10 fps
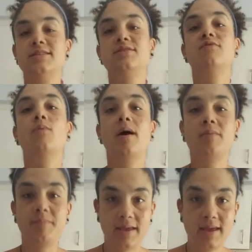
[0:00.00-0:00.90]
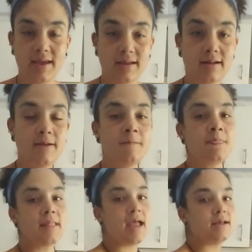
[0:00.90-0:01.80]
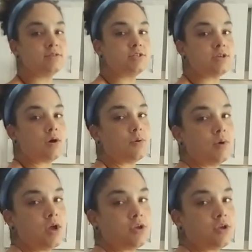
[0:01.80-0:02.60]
of well-being. And so